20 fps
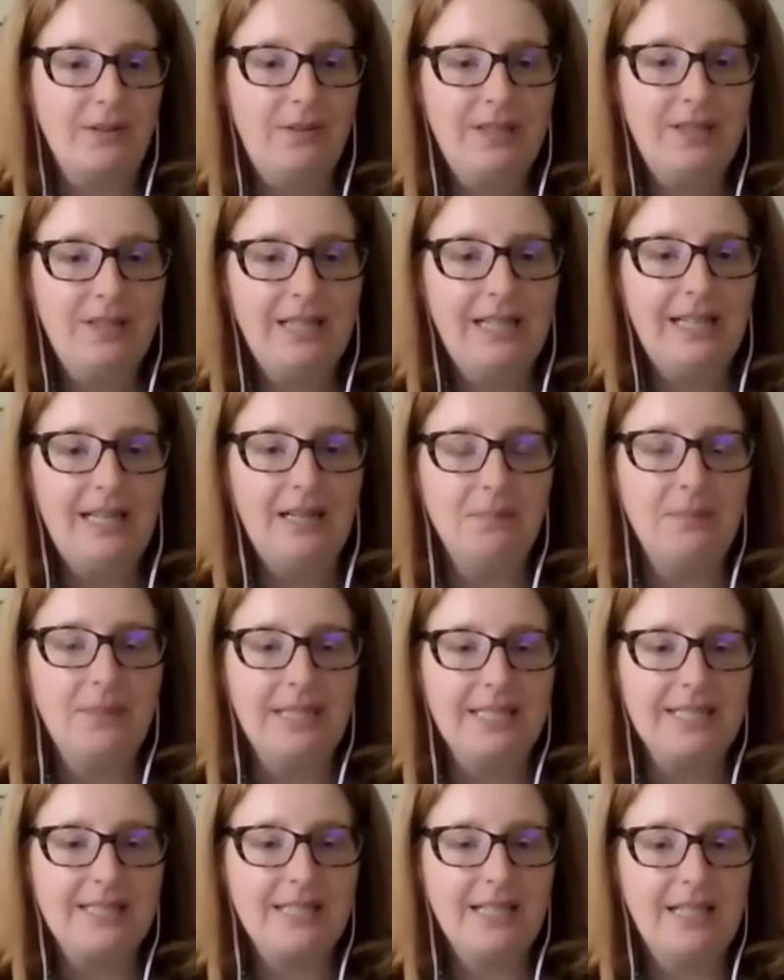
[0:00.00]
to, um,
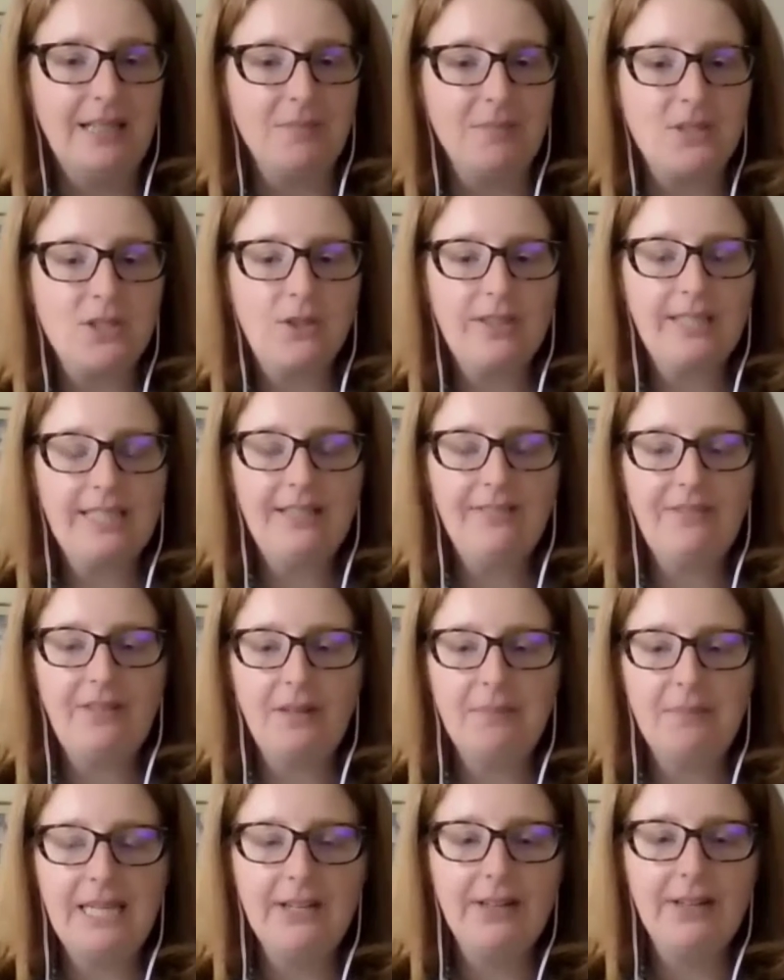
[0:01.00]
but um, certainly okay. if
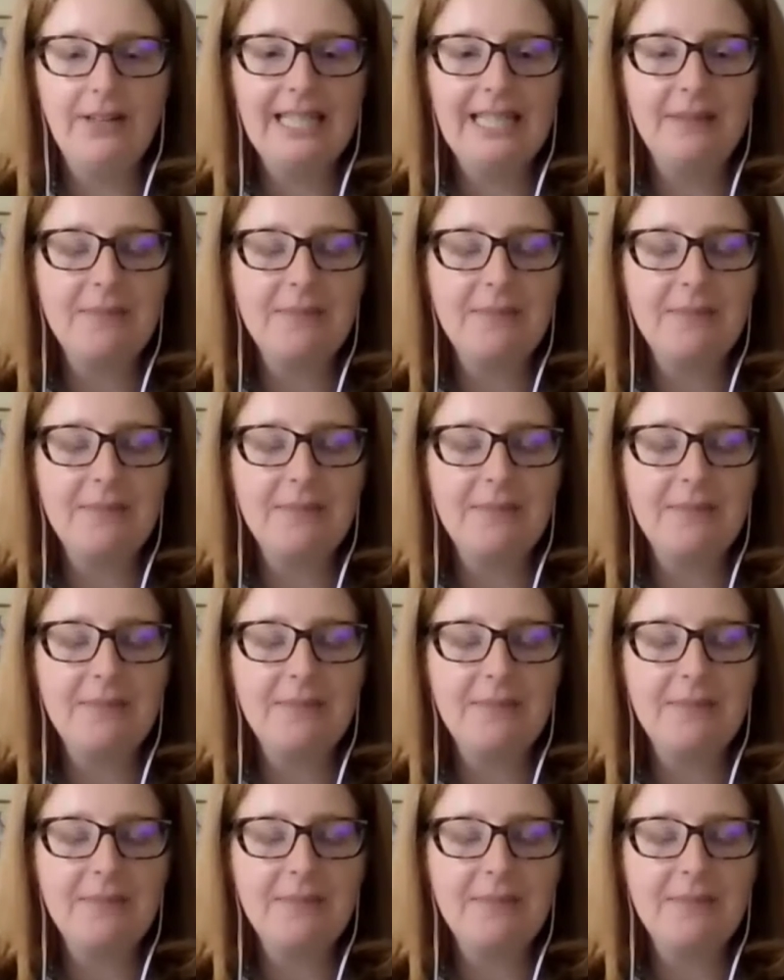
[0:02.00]
I'm hearing